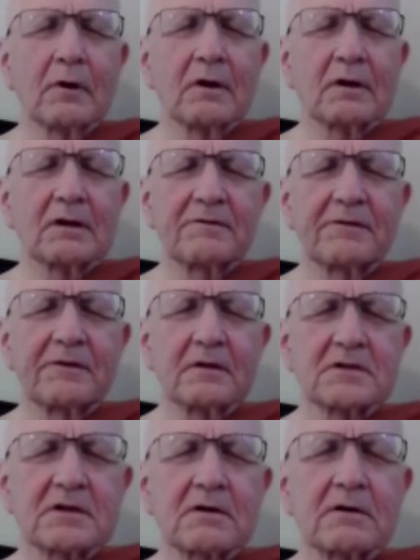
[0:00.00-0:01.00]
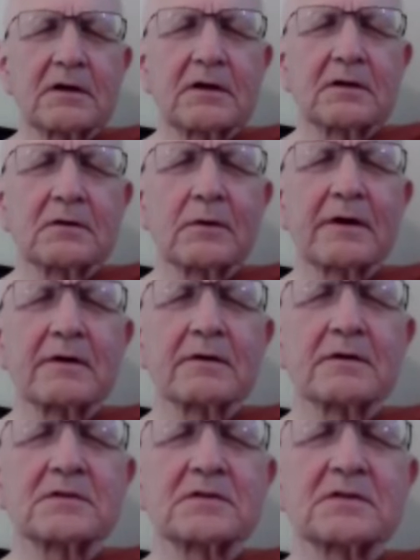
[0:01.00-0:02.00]
Bodily feelings are in
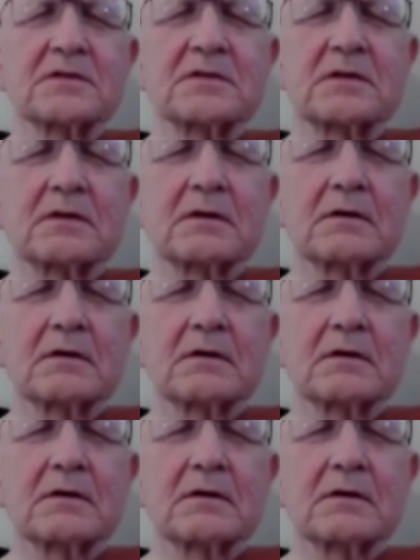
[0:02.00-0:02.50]
awareness.